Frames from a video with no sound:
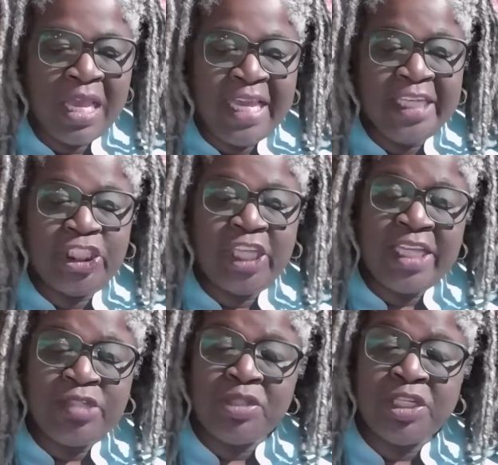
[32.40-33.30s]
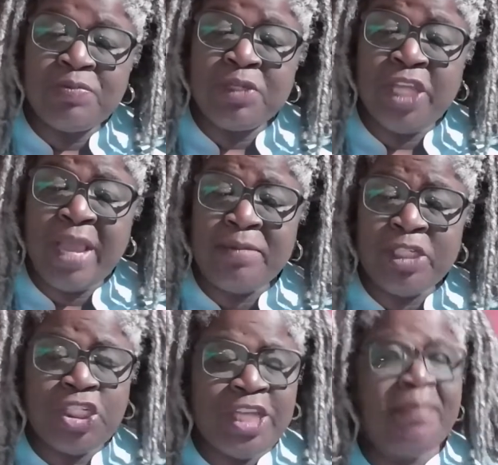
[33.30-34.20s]
He sheds with his
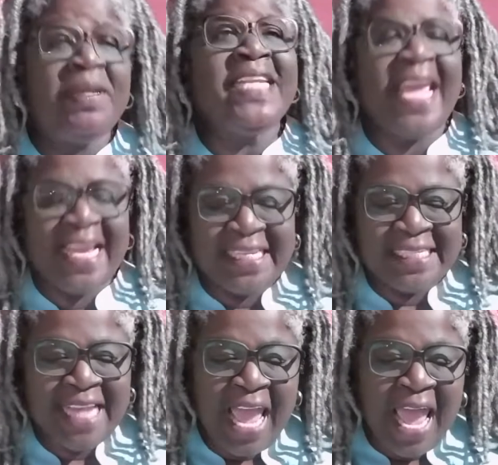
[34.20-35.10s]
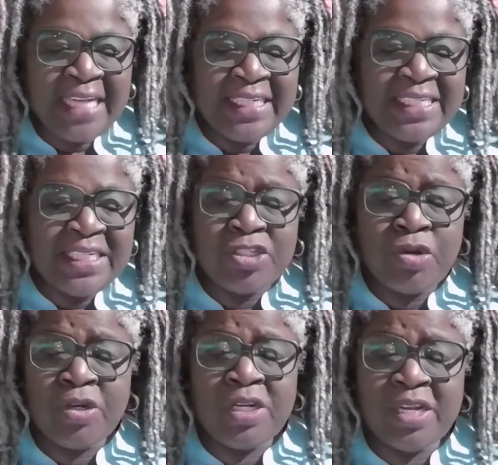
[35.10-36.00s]
pajamas shabby days, and his
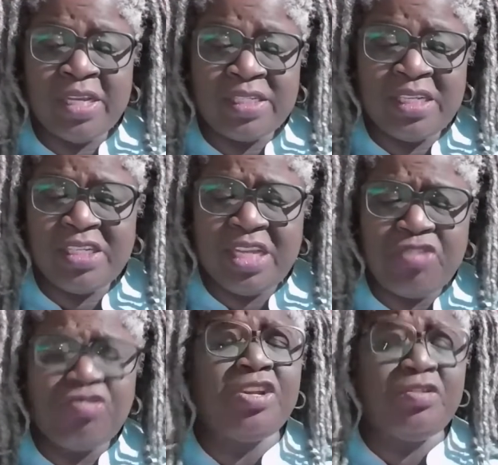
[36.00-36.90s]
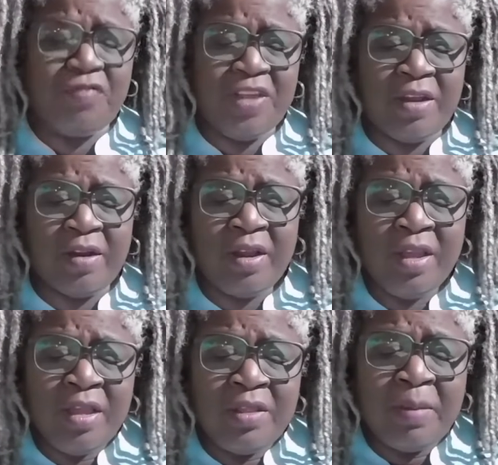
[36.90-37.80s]
desertedness, his intricate fear,
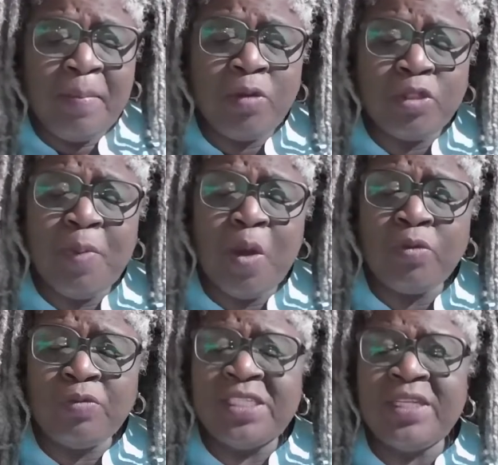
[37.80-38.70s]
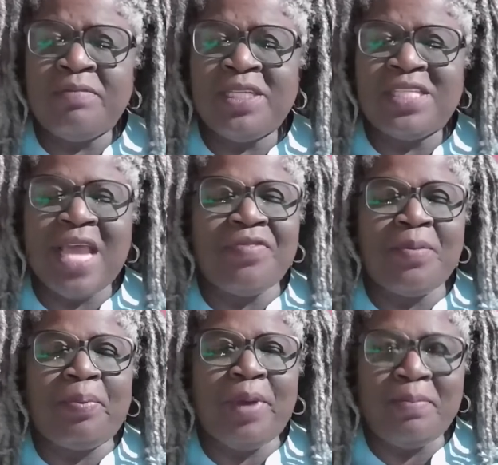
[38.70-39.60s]
the postponed resentments and the
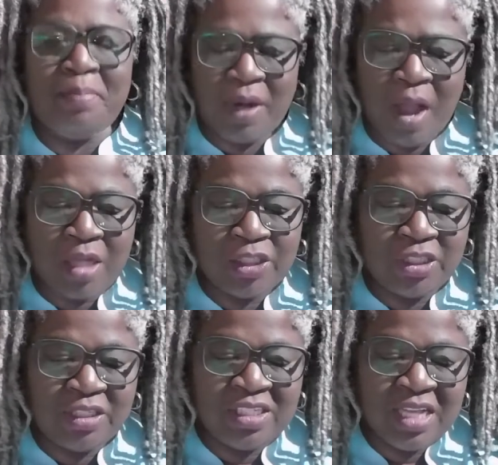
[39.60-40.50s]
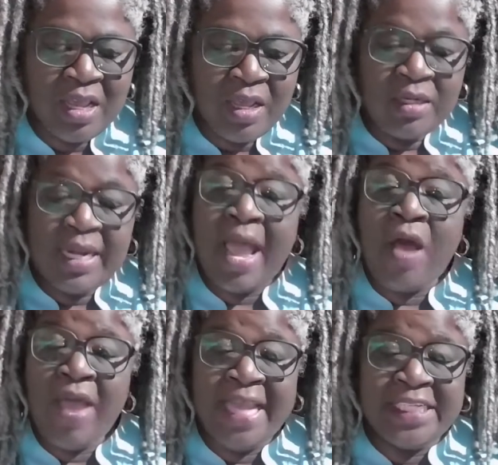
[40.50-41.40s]
prim precautions.
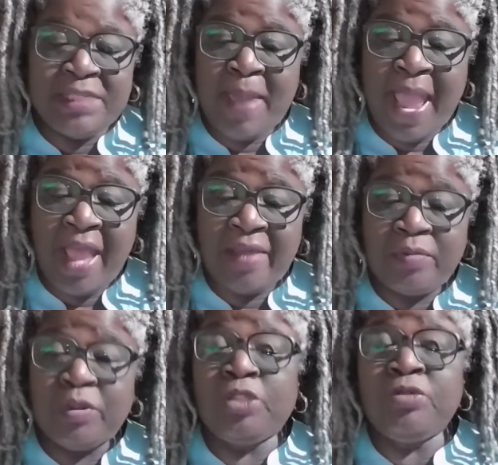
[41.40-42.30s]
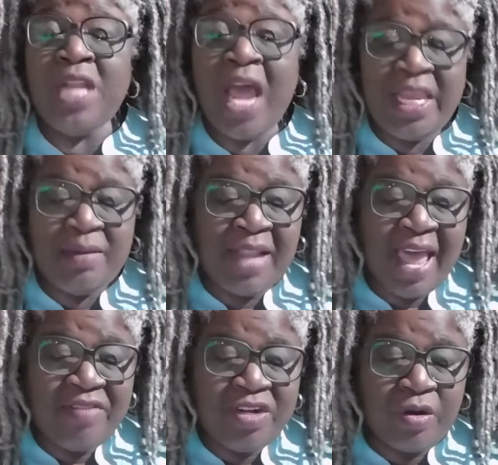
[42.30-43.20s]
Now, at his bath, would you deny him
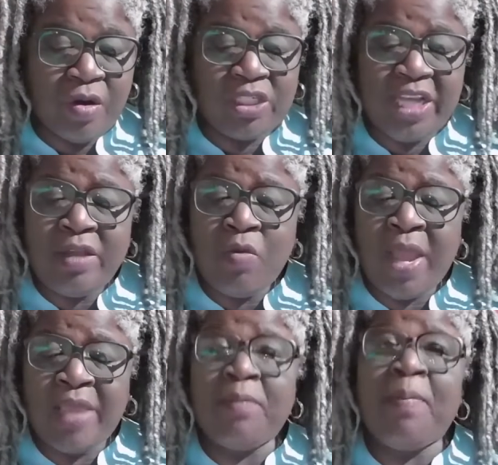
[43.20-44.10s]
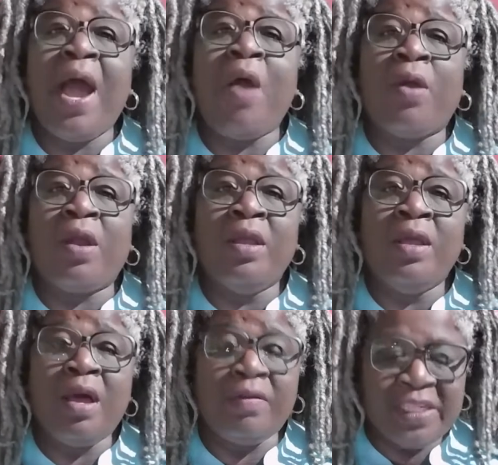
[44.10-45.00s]
lavender or take away the power
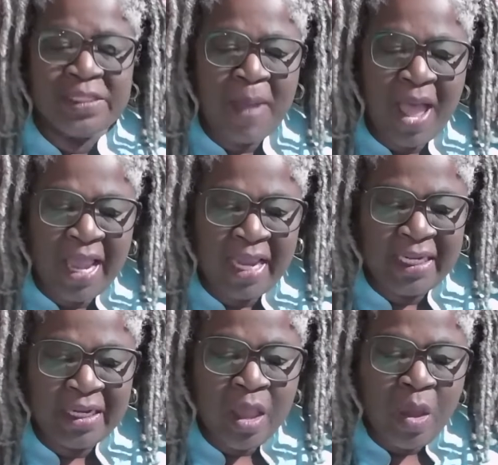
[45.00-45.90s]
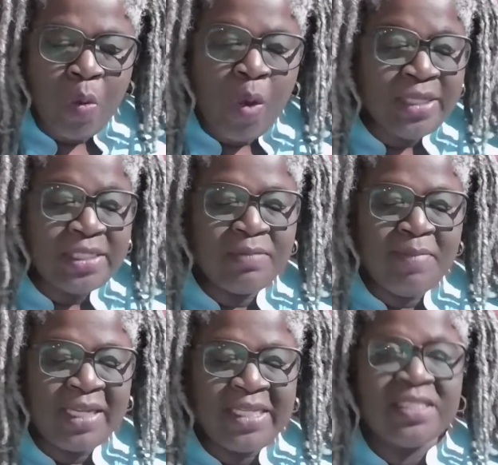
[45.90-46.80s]
of his pine? What
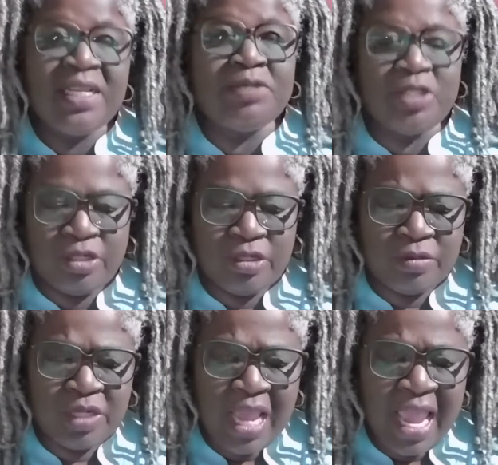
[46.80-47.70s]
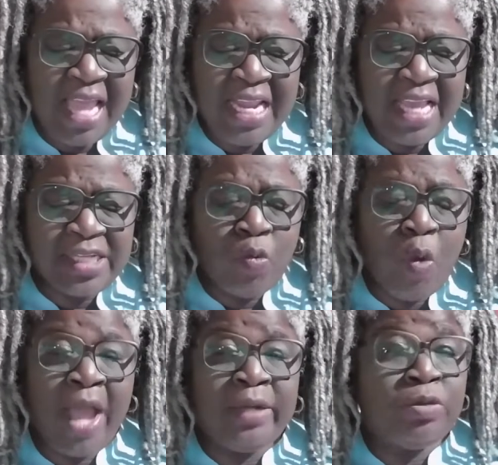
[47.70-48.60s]
smelly substitute, heady as
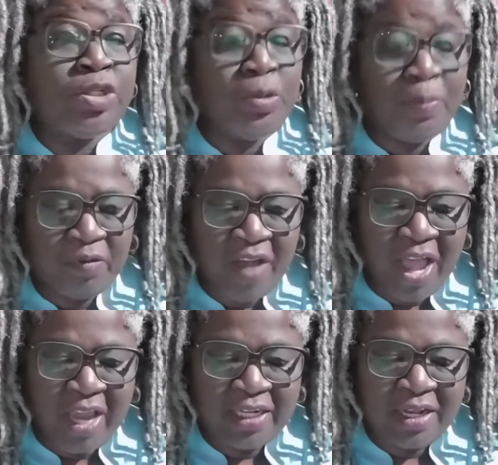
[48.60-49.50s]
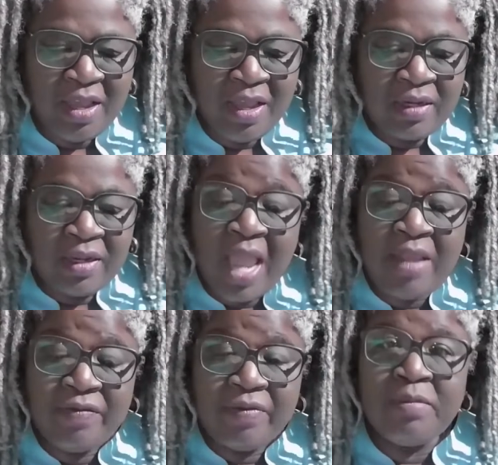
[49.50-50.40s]
wine, would you provide?
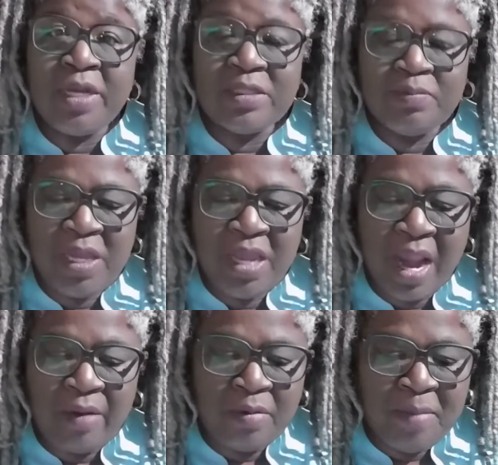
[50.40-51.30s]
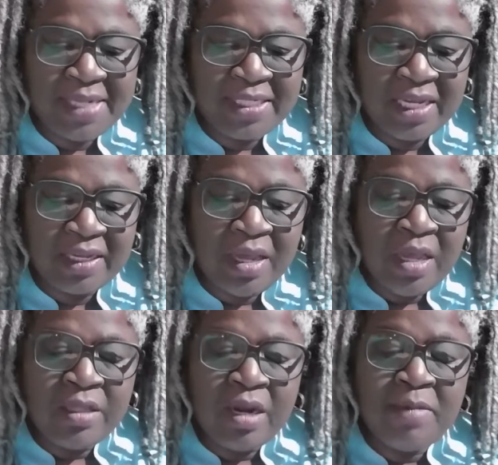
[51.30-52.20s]
Life must be aromatic.
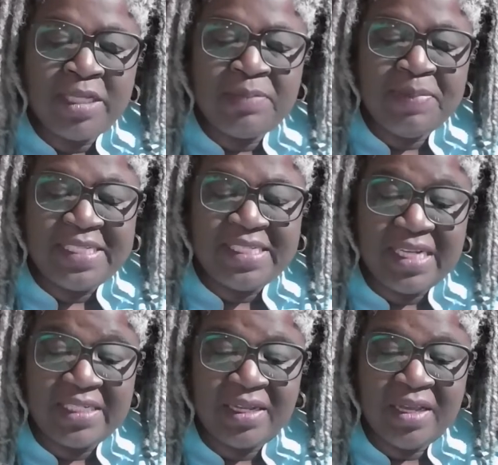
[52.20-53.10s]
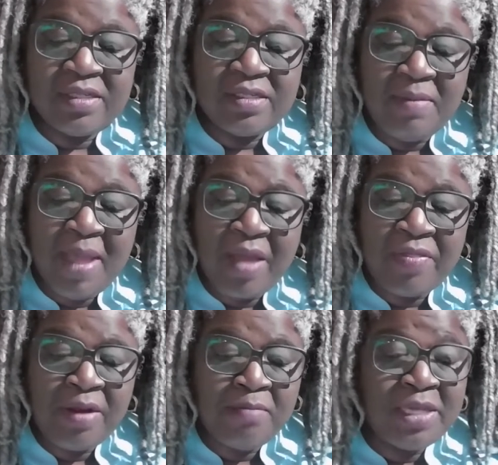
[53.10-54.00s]
There must be scent. Somehow
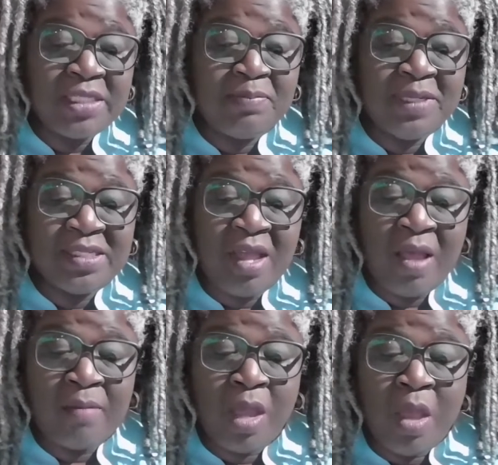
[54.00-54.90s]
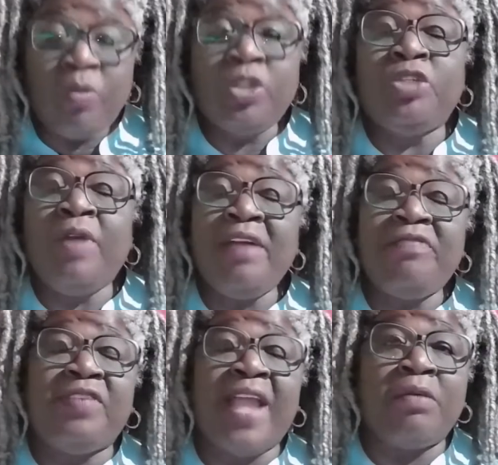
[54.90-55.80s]
there must be some. Would you have
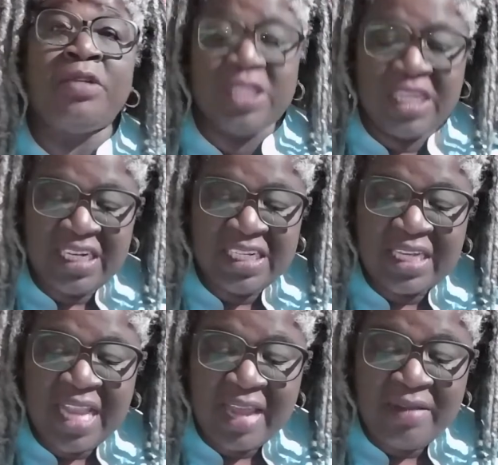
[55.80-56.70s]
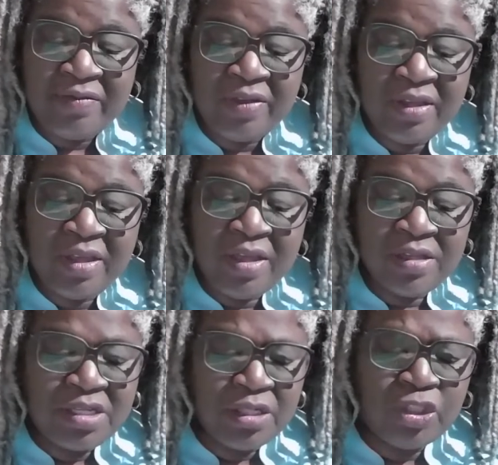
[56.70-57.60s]
flowers in his life?
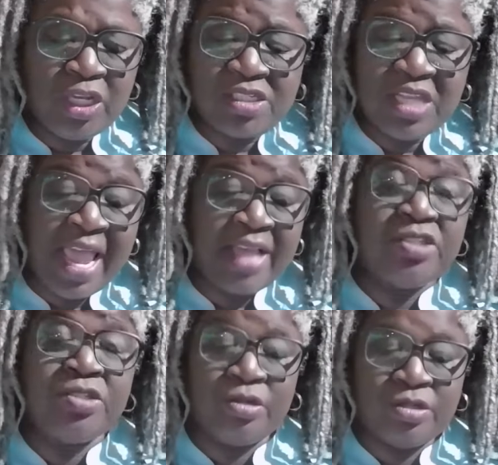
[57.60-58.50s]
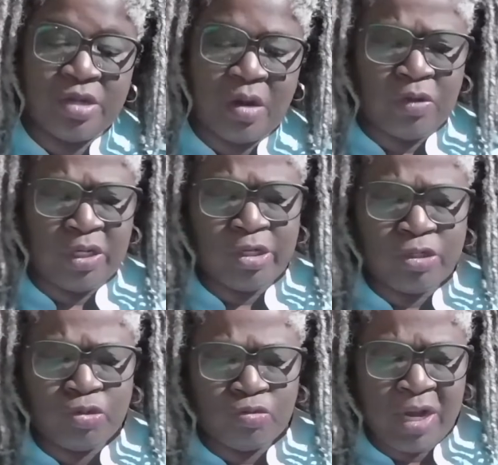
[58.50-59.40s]
Suggest asters, a really good
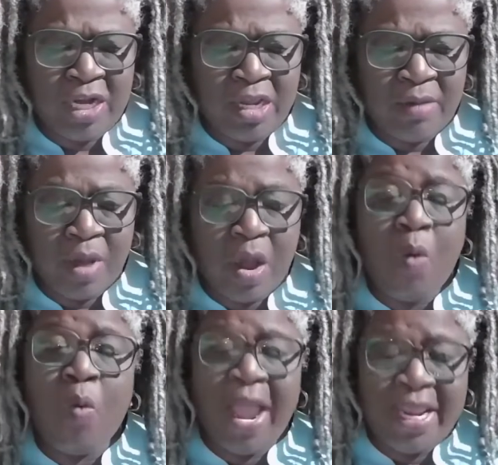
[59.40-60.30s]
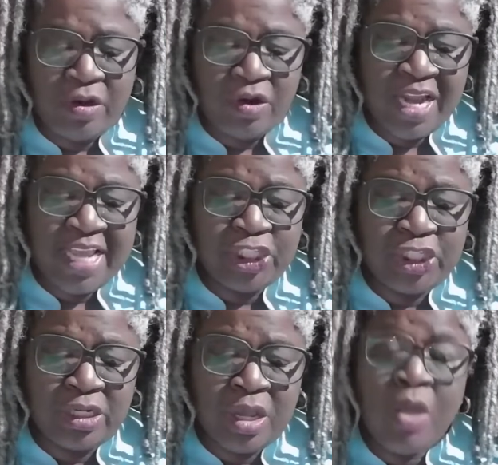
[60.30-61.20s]
geranium, a white
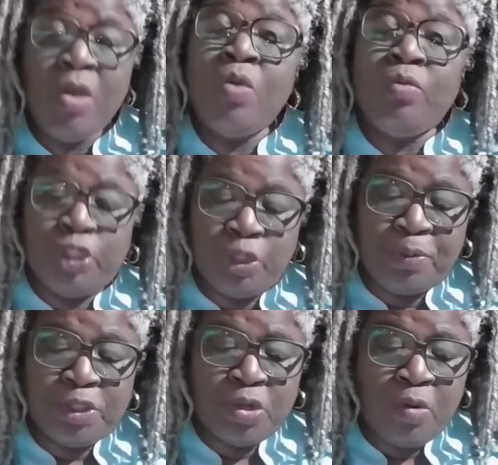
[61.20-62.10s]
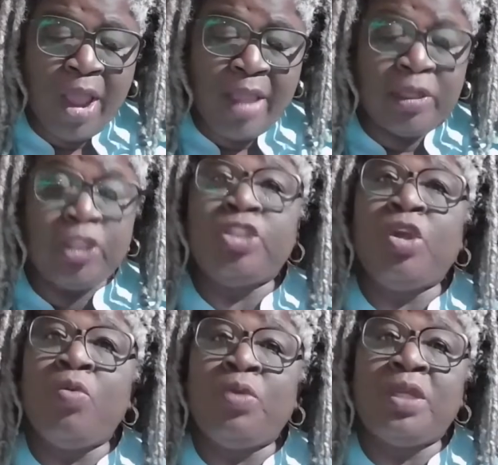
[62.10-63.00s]
carnation. Would you prescribe a
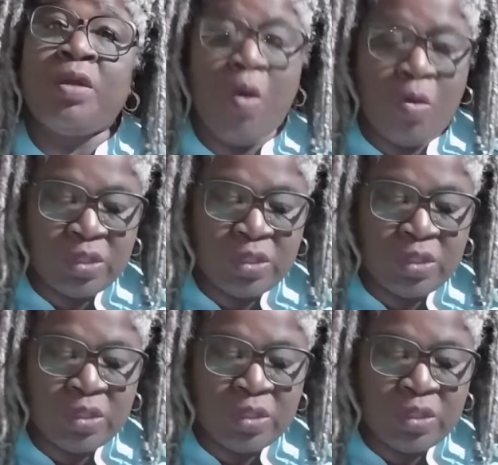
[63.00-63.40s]
show with the cold